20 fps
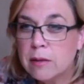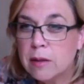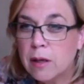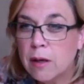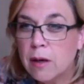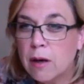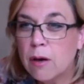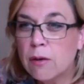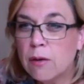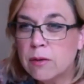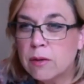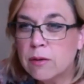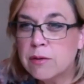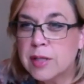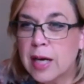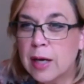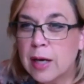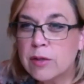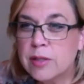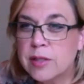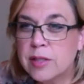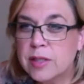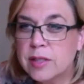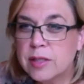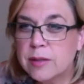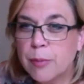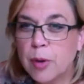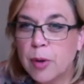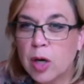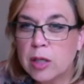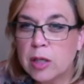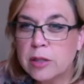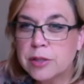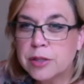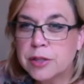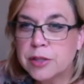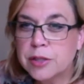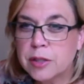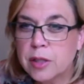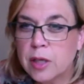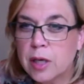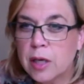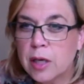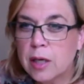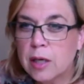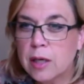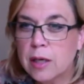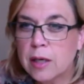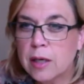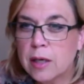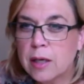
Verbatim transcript: own those hours since March. Uh,